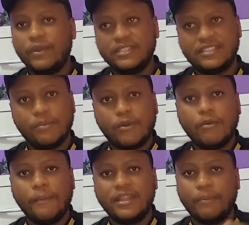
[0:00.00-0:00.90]
Is the
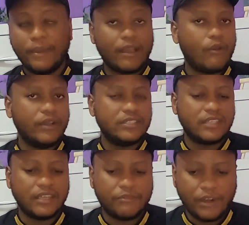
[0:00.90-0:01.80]
problem at the back or is it
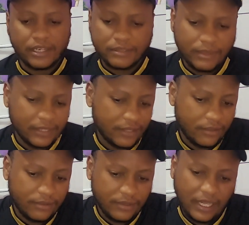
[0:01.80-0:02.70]
in front?
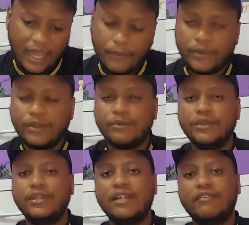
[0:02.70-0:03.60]
But yeah, we don't.
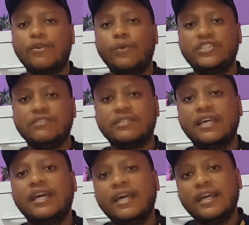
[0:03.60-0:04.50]
We never know which is.
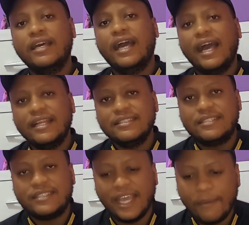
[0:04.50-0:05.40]
And
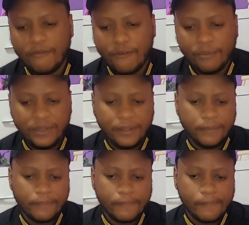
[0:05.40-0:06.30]
Sithebe for
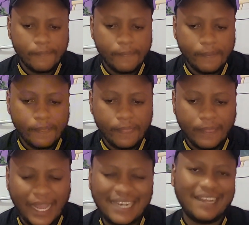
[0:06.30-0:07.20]
me,
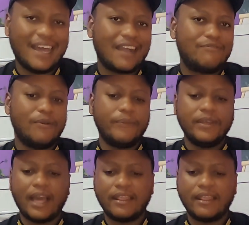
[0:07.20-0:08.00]
hard luck for me.